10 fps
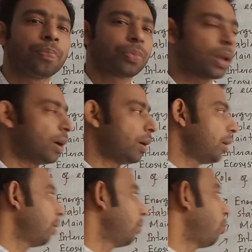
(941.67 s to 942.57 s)

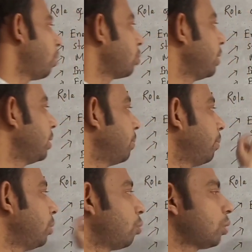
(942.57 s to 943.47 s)
What we
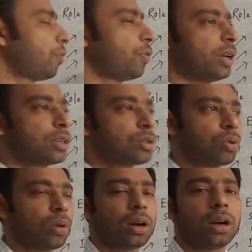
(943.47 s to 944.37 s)
draw the figure,
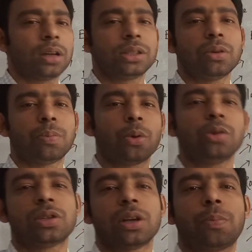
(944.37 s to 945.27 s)
solar energy to
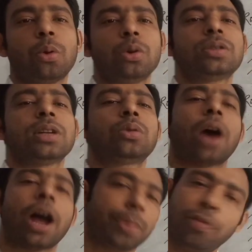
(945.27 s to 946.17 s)
producer to
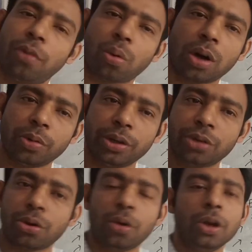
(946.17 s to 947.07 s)
herbivore, what we
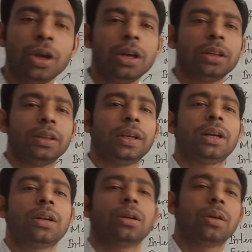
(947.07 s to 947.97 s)
draw
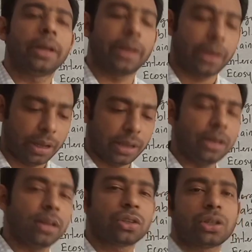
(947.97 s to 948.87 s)
there
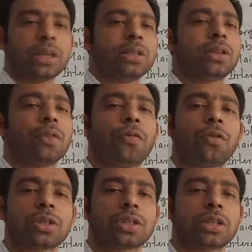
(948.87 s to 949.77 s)
in a stage, the
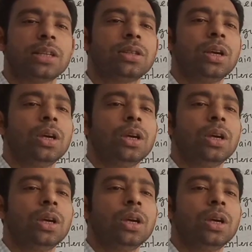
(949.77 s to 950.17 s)
first stage,